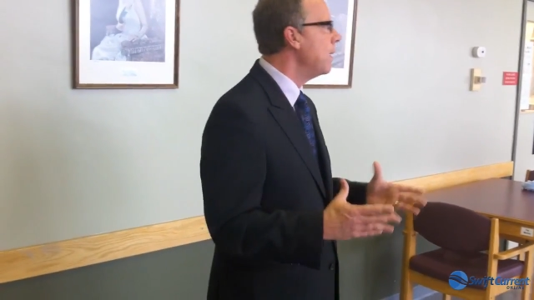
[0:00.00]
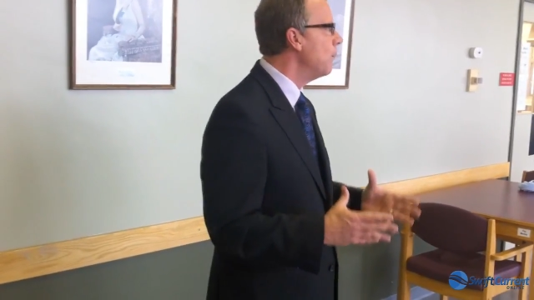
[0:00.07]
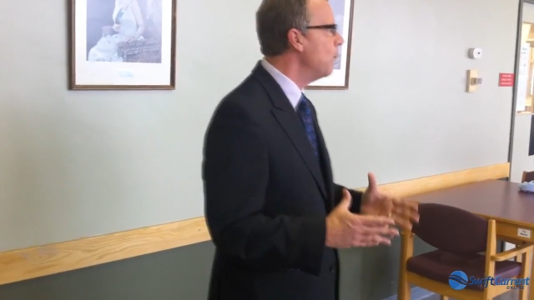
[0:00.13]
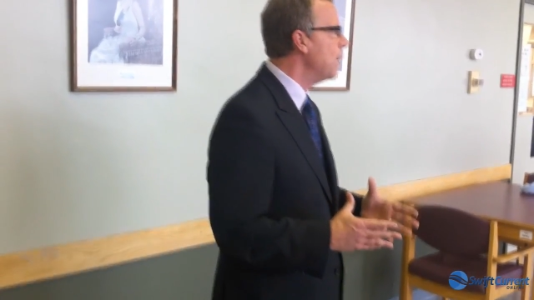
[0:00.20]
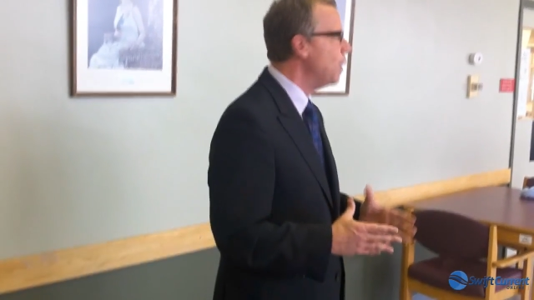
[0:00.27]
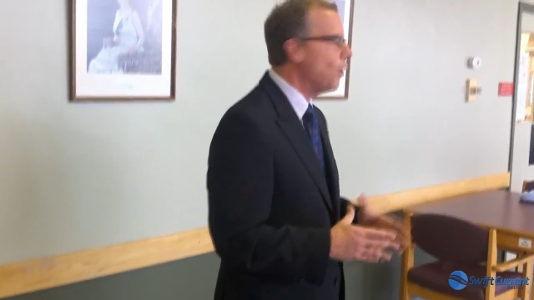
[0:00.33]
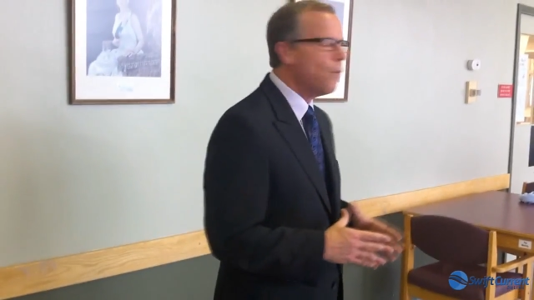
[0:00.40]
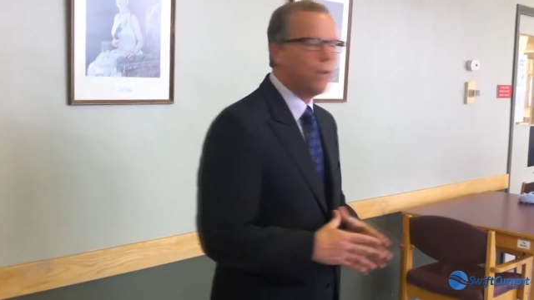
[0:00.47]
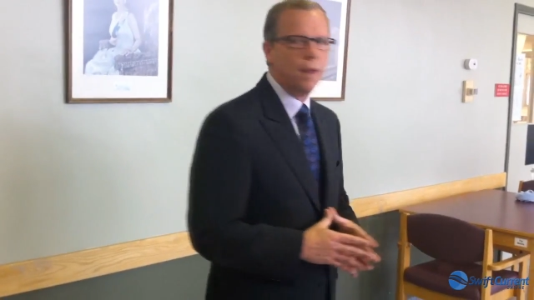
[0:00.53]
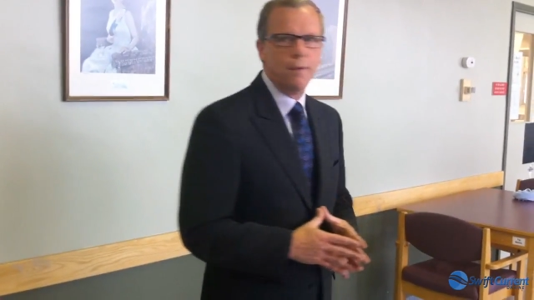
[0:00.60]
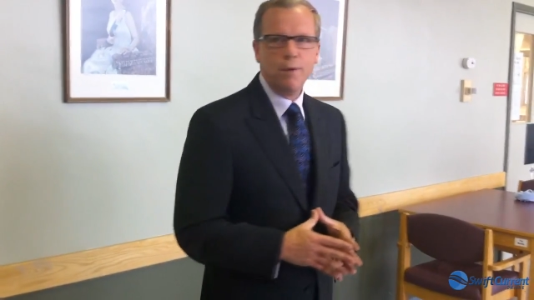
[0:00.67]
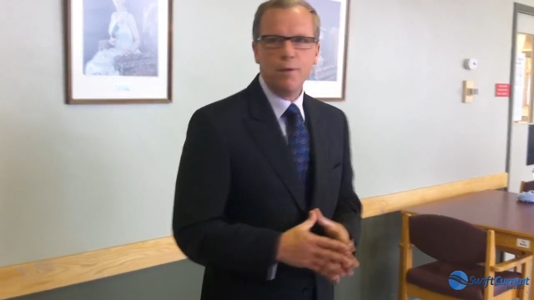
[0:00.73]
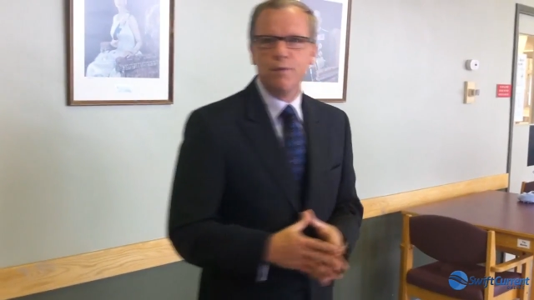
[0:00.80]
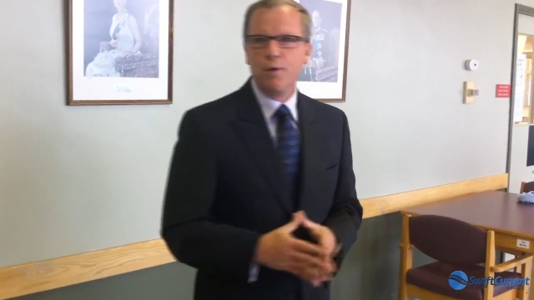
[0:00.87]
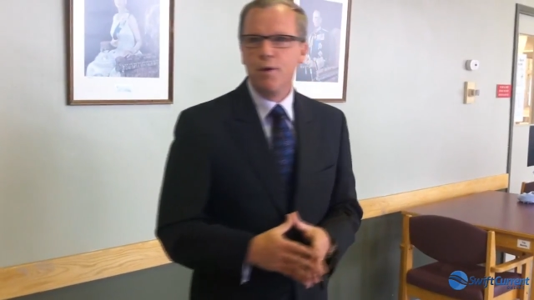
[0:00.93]
We know
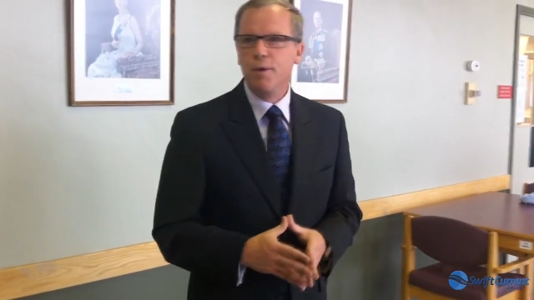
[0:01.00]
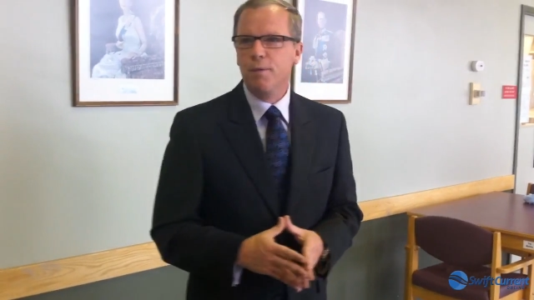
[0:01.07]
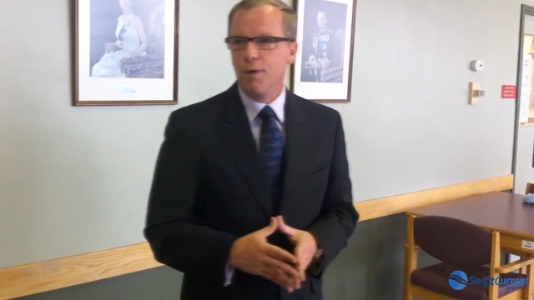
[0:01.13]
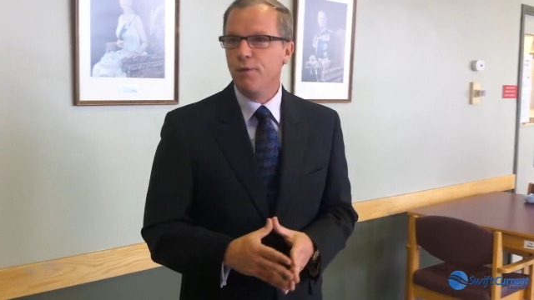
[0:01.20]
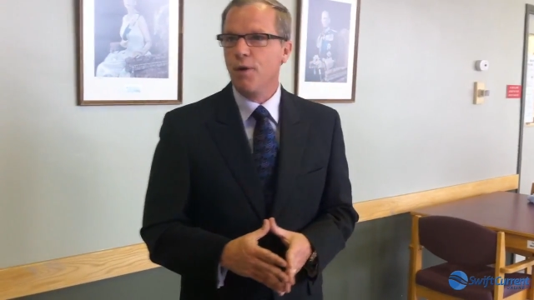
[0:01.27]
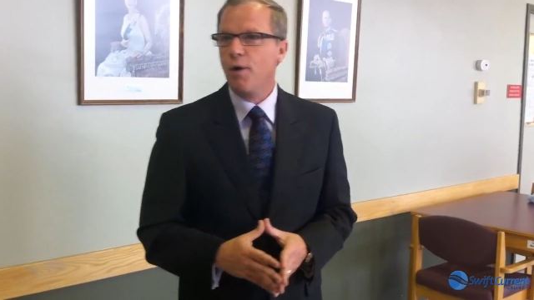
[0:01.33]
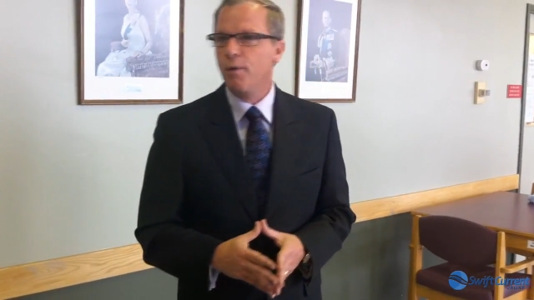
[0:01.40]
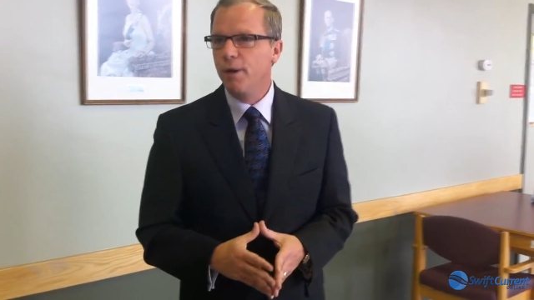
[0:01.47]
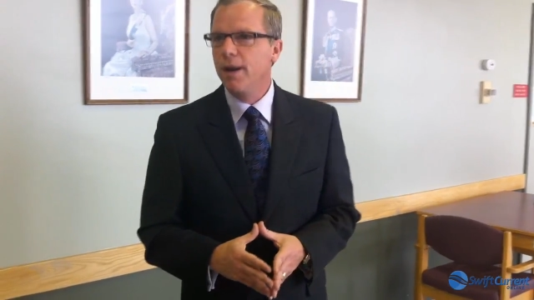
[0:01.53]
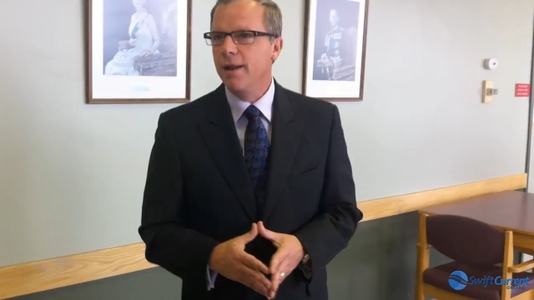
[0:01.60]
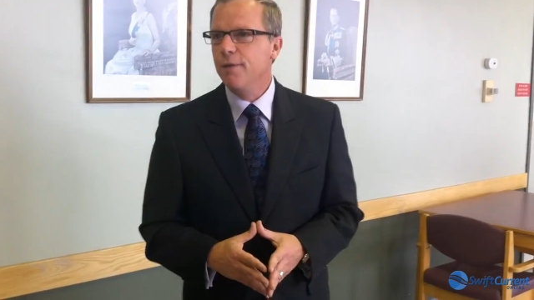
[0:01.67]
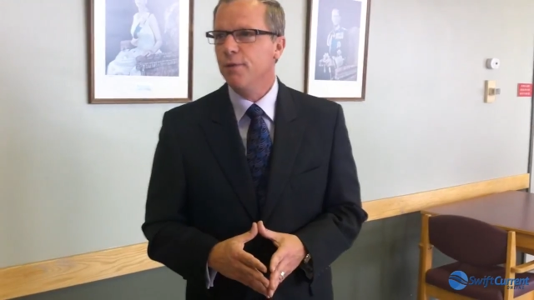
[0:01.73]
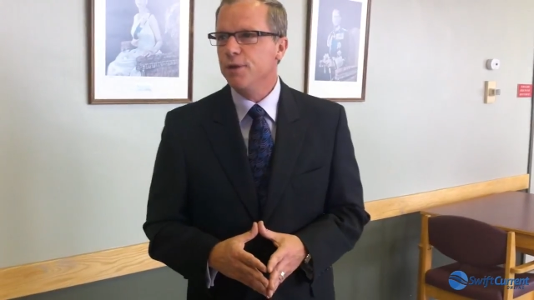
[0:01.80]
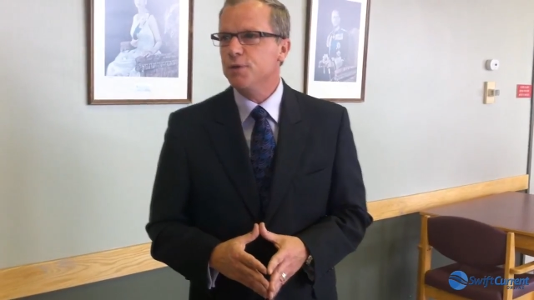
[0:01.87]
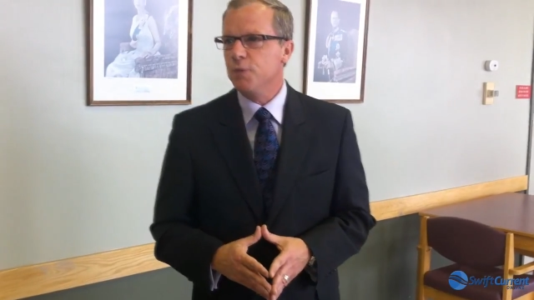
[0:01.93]
that there's
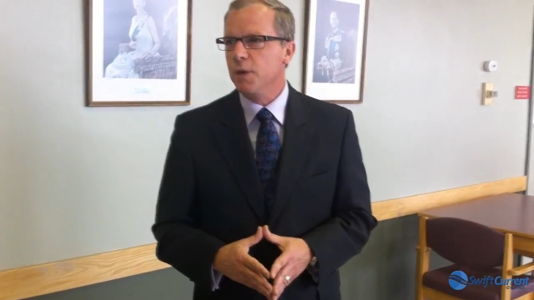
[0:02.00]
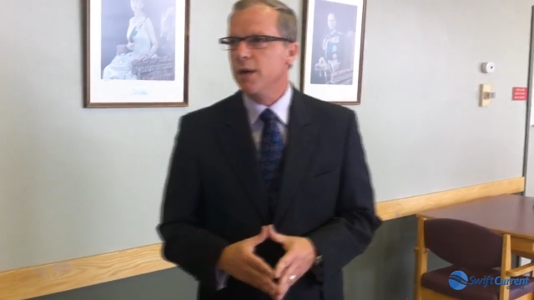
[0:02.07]
already interest.